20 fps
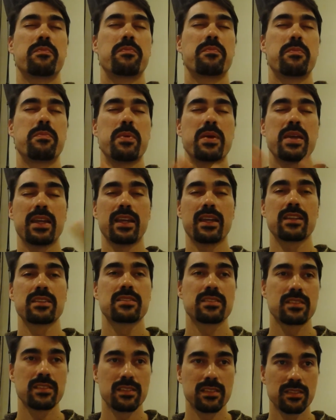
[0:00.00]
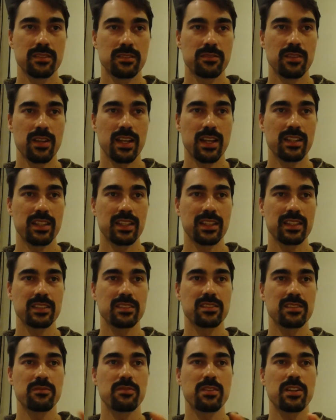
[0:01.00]
biggest, right, like this
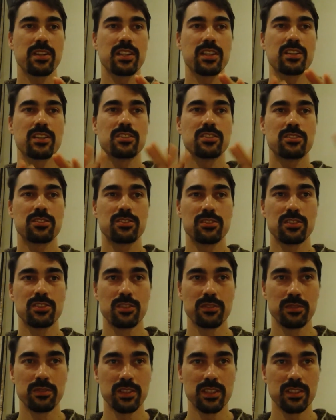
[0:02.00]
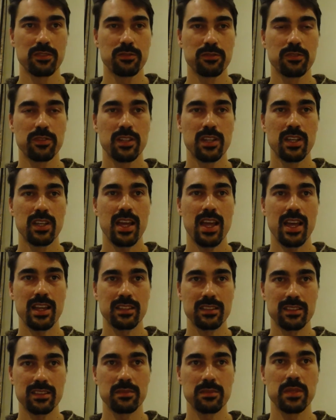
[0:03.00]
is a very conservative
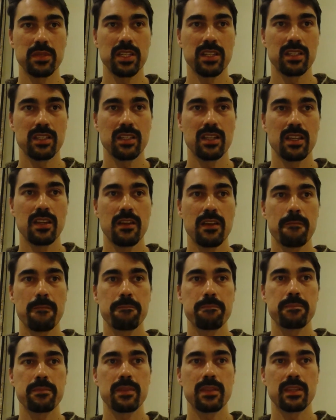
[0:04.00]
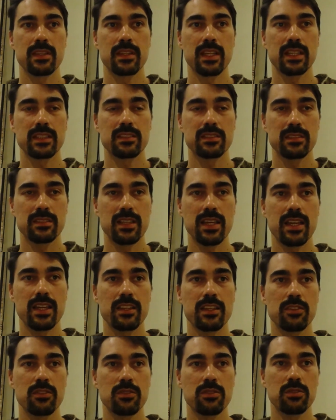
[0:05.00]
estimate. Let's say
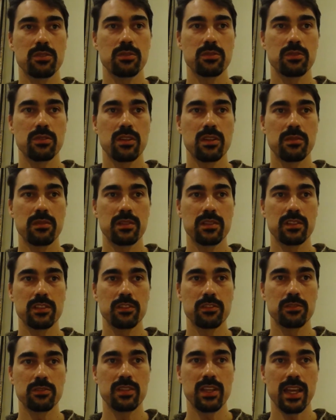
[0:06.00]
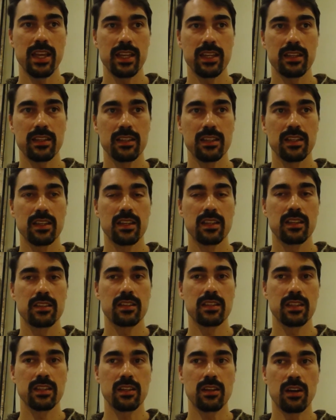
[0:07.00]
you take
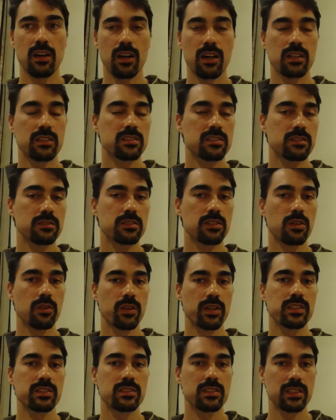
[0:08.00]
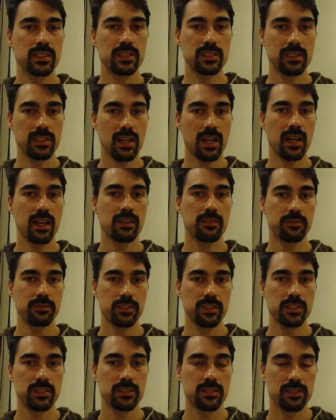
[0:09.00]
the cost of going to this
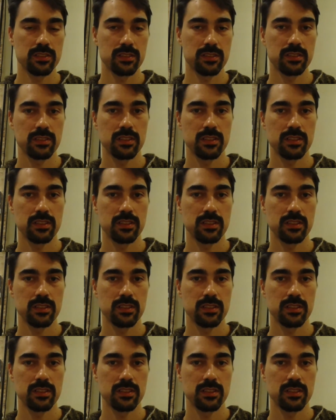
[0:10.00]
conference,